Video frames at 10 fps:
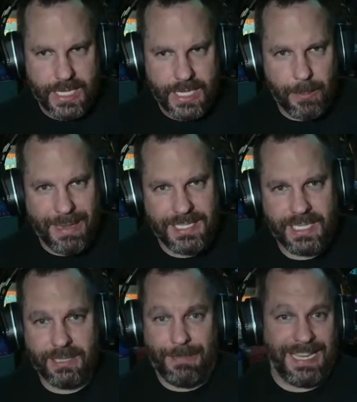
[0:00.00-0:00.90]

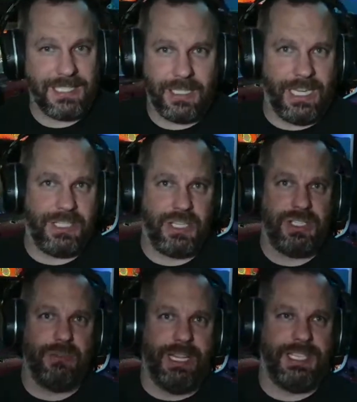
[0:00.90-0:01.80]
basically it's
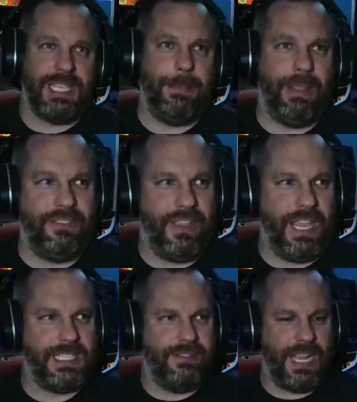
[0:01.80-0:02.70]
just a reassembly
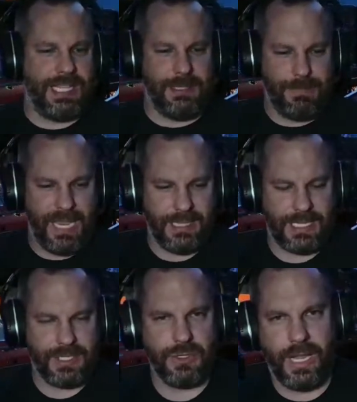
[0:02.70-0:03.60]
phase. I've got some paint
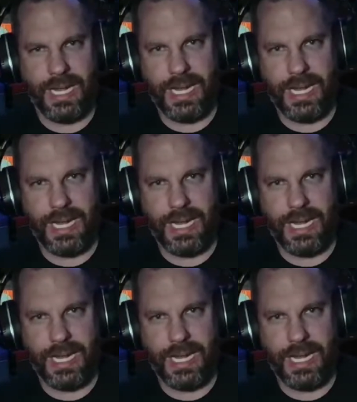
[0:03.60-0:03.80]
that's drying.